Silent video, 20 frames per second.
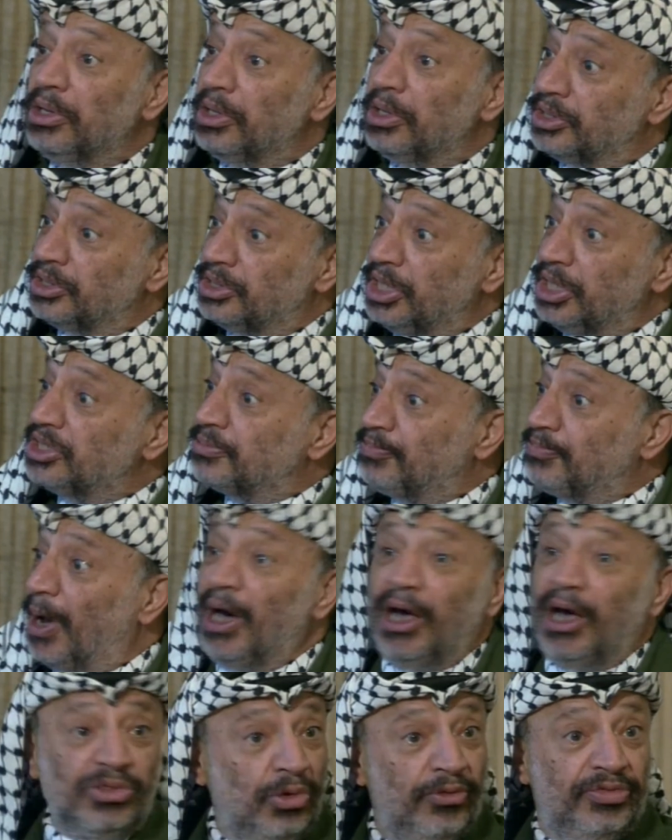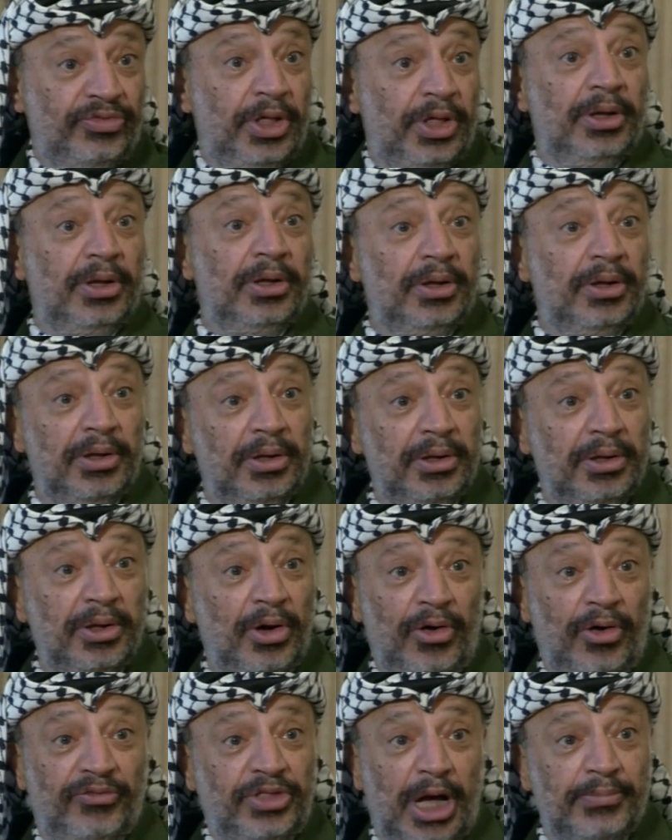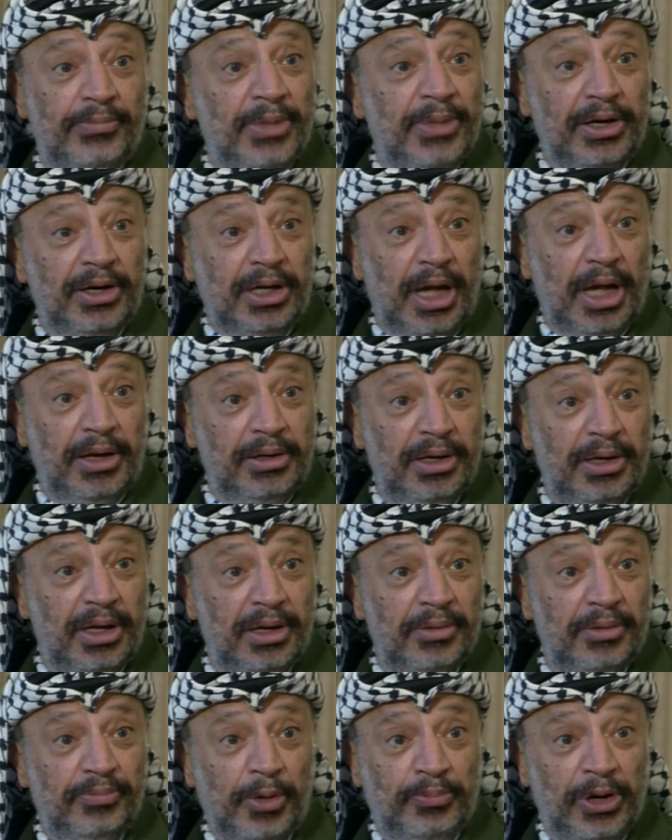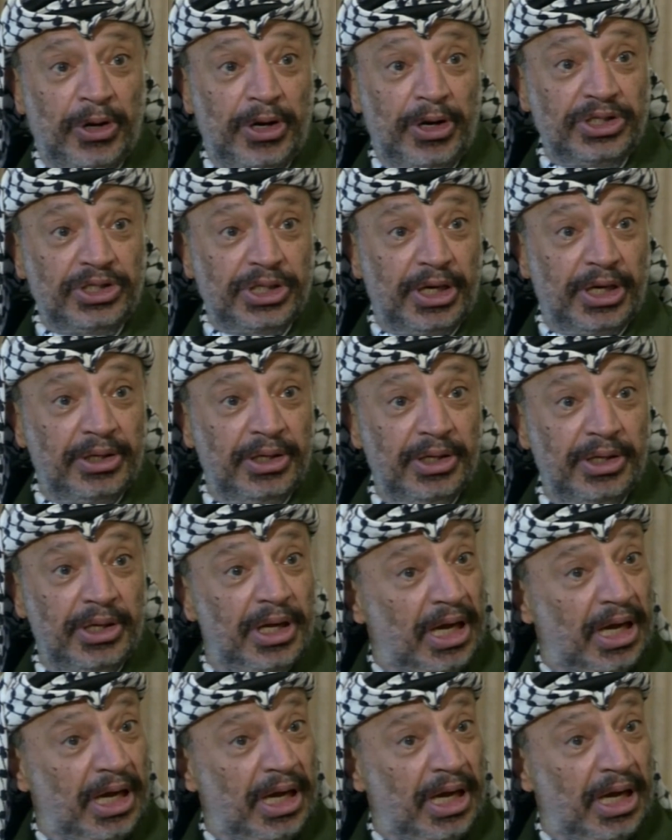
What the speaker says: This part of the American population